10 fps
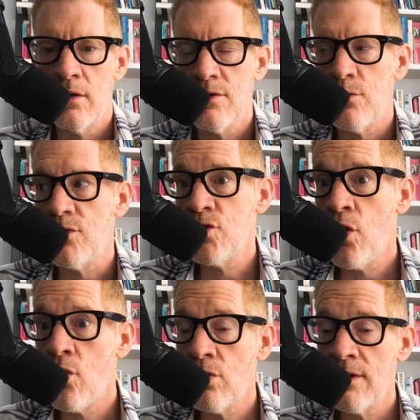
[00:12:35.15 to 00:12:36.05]
So it's
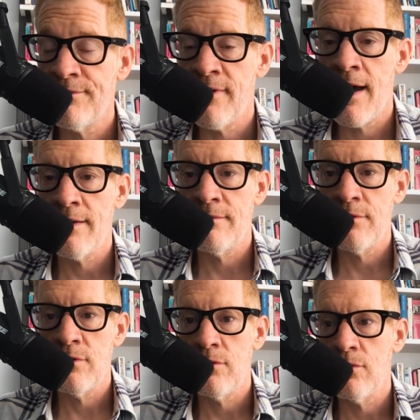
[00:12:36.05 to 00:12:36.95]
totally fine
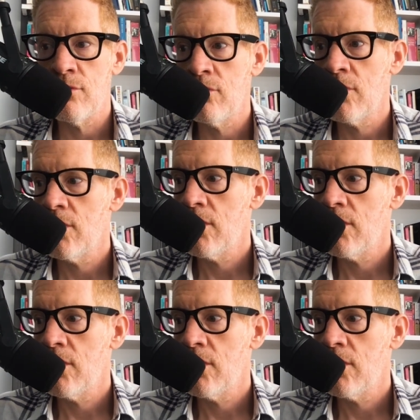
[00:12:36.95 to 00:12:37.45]
if you